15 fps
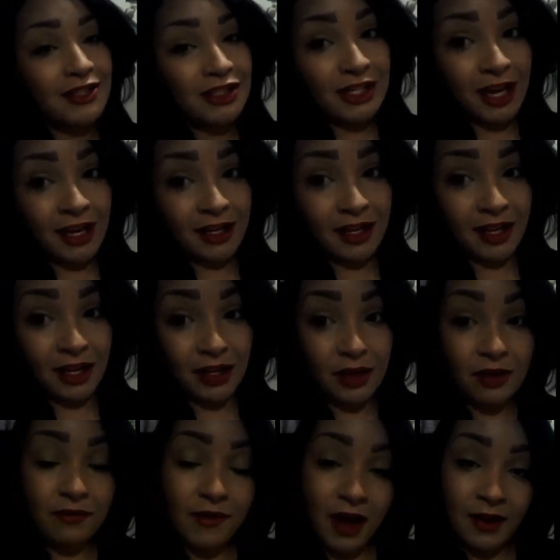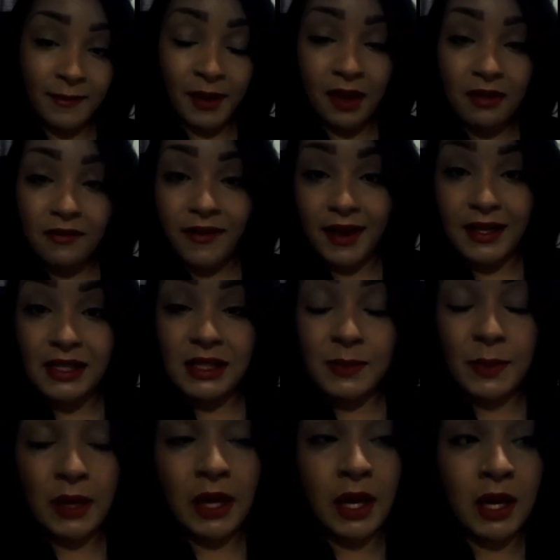Shayna. You can find me on
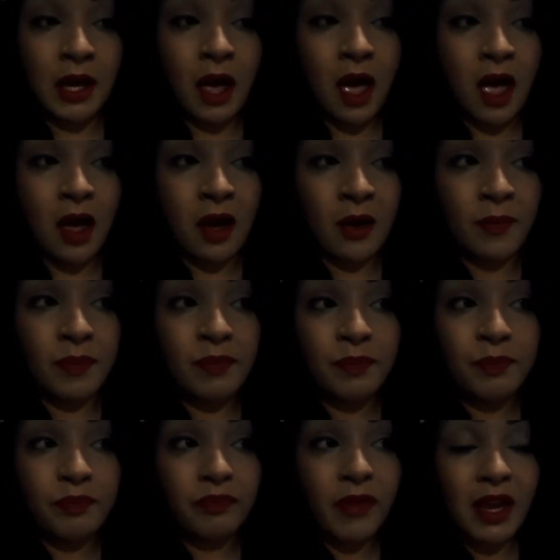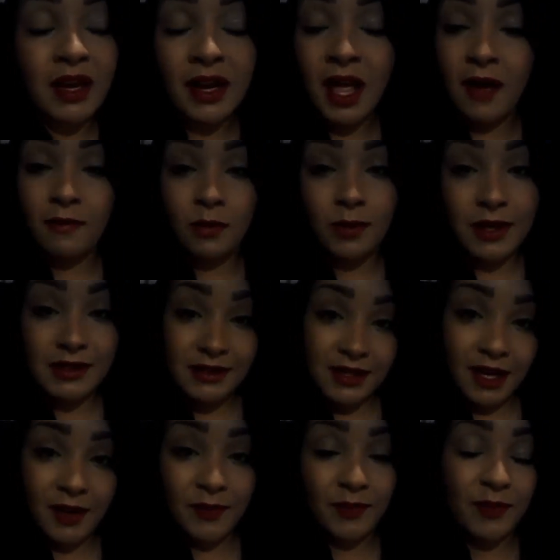Facebook. Um, and have a blessed
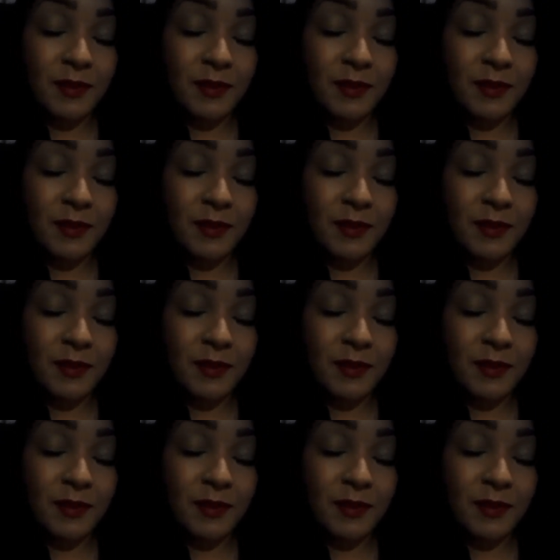day.